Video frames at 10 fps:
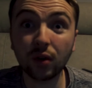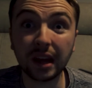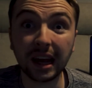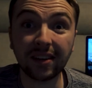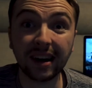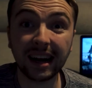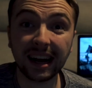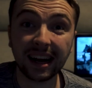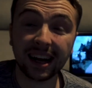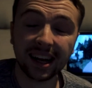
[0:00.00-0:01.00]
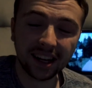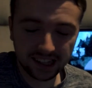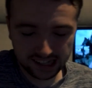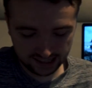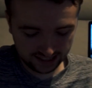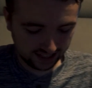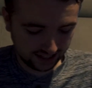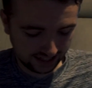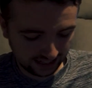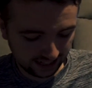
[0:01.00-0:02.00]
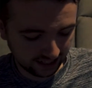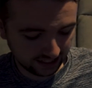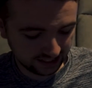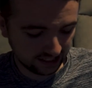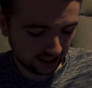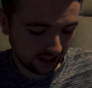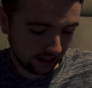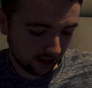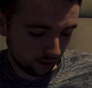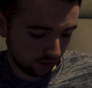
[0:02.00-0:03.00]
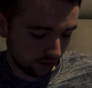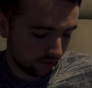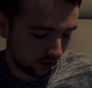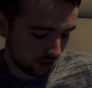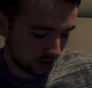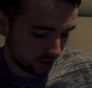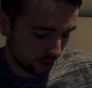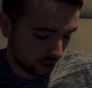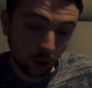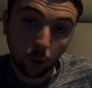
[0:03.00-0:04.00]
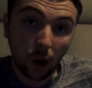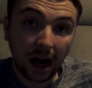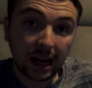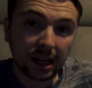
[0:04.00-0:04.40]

there it is, there it is. Without further ado, why